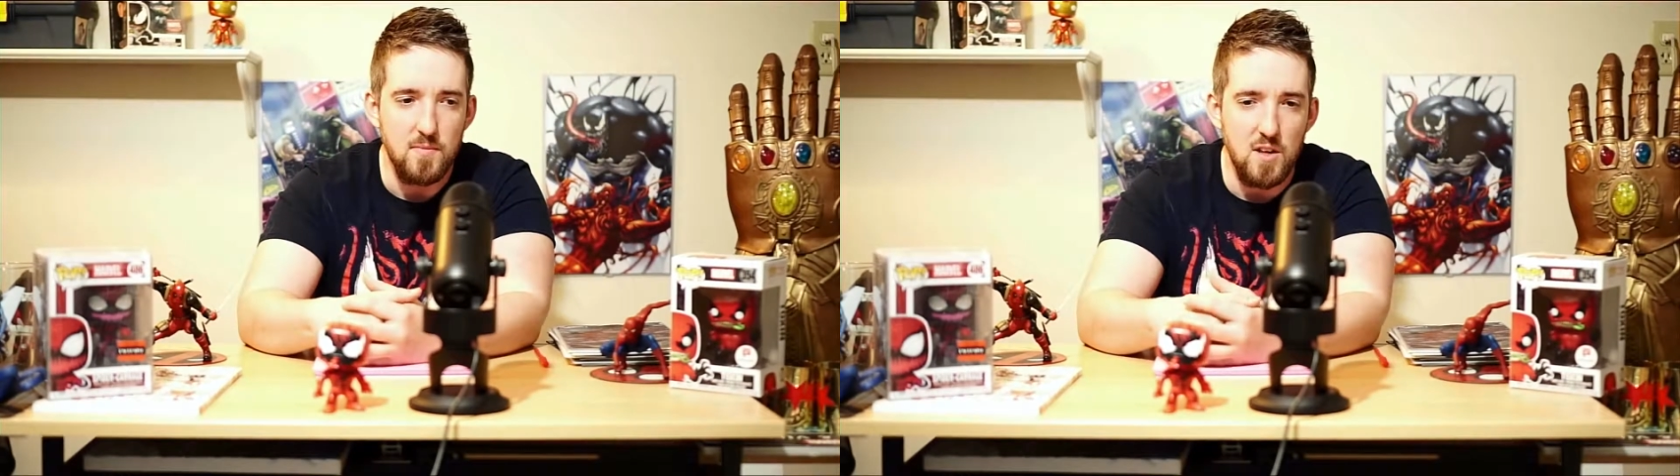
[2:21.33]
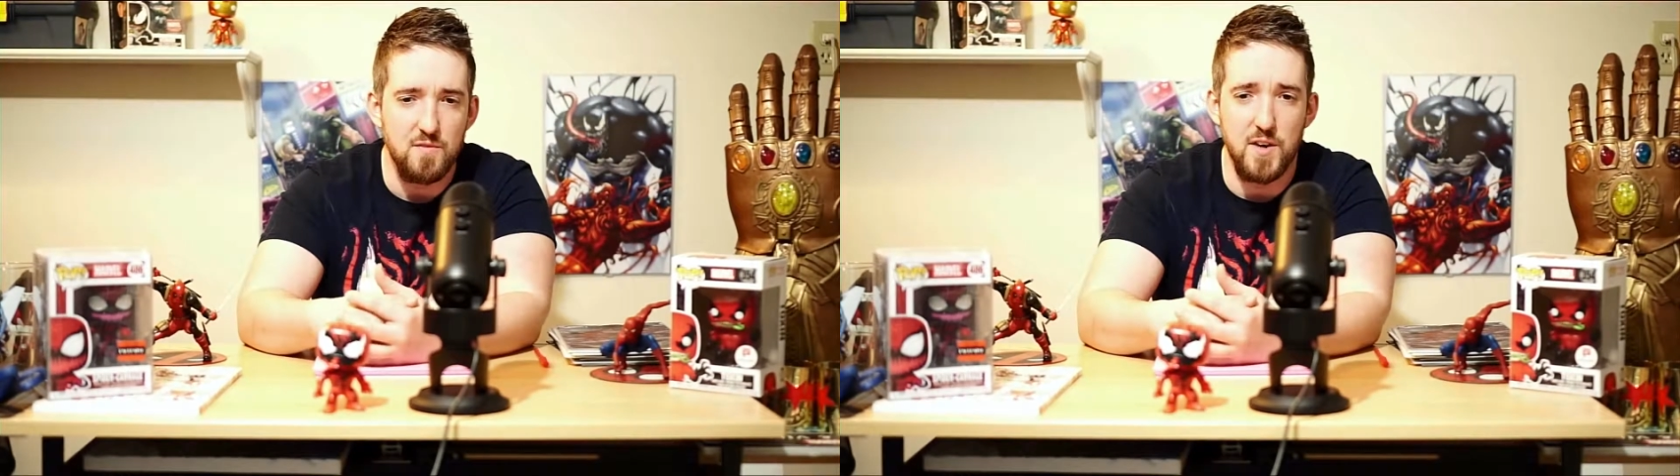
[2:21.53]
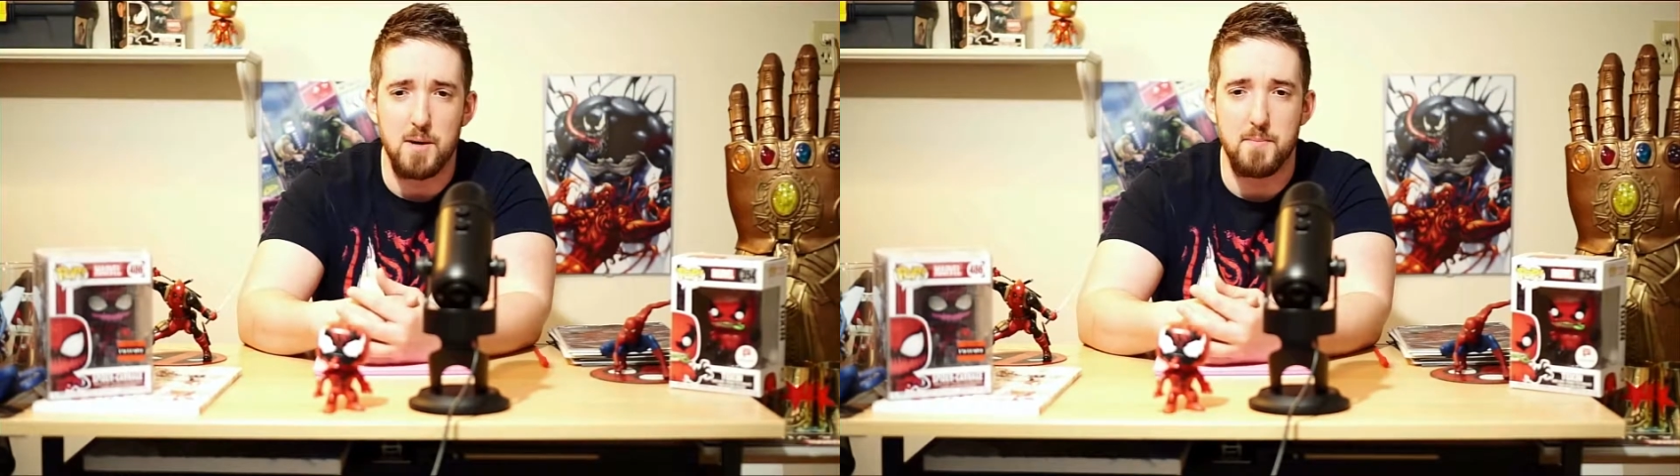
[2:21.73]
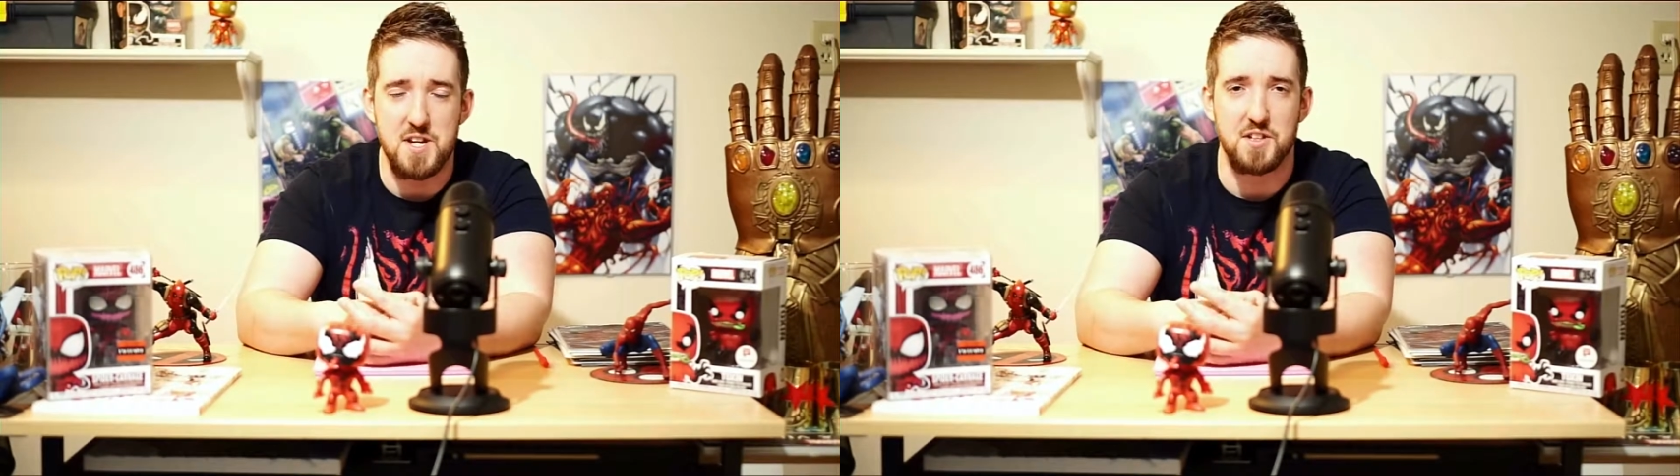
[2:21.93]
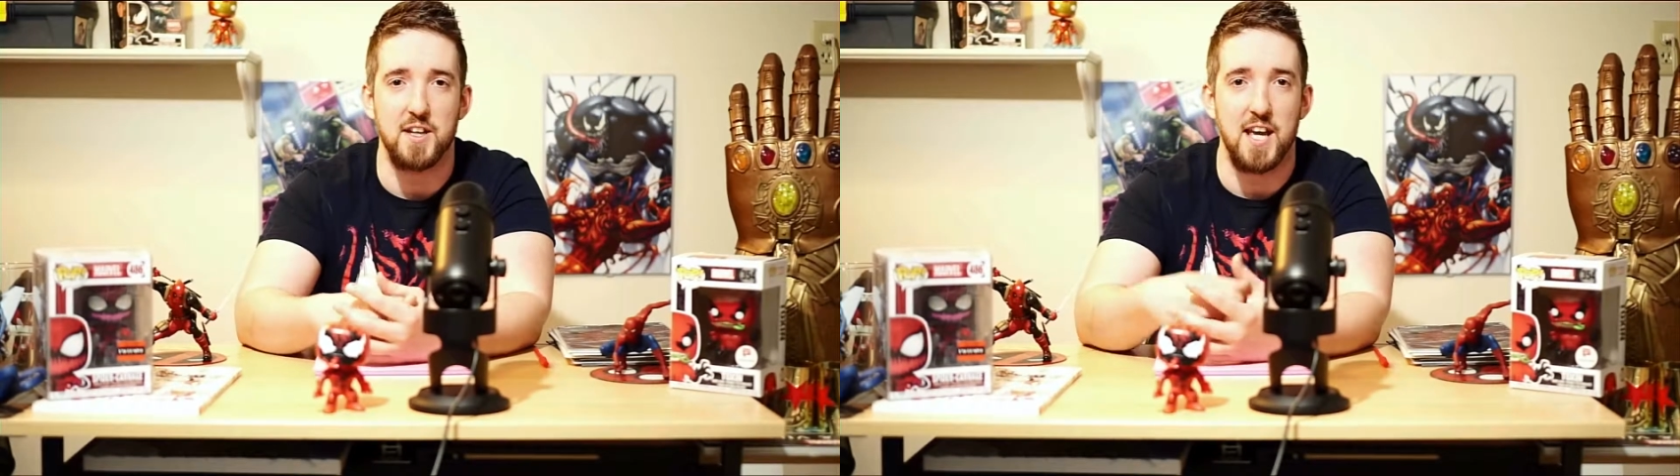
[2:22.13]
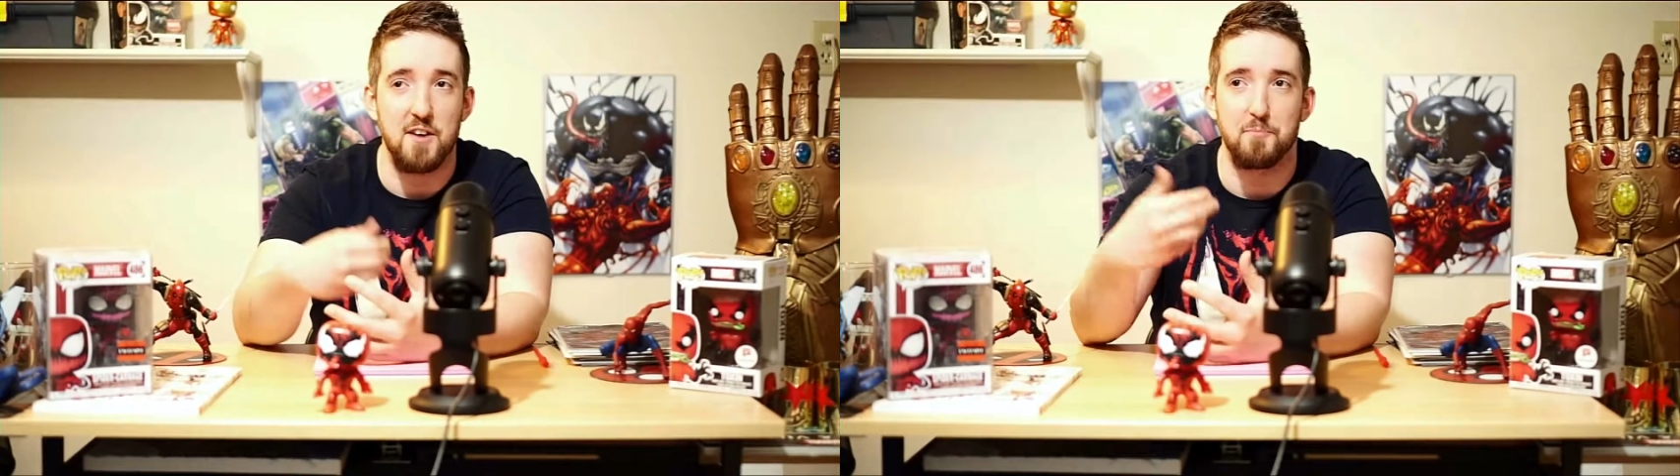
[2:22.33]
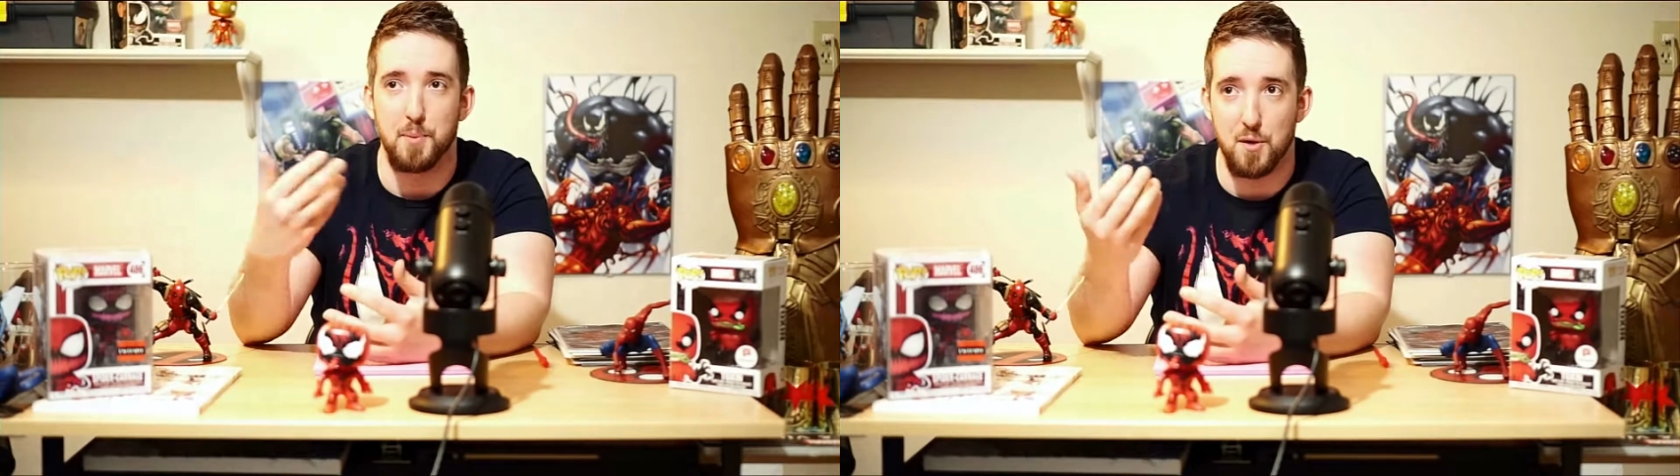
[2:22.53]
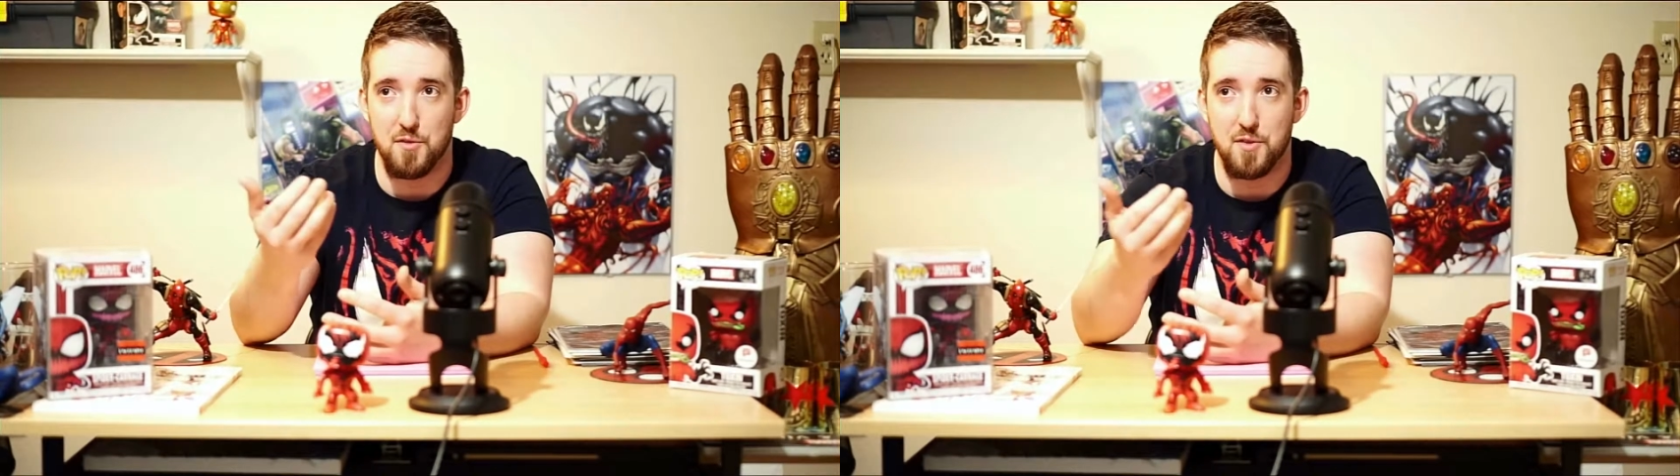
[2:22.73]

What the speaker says: Venom basically gave birth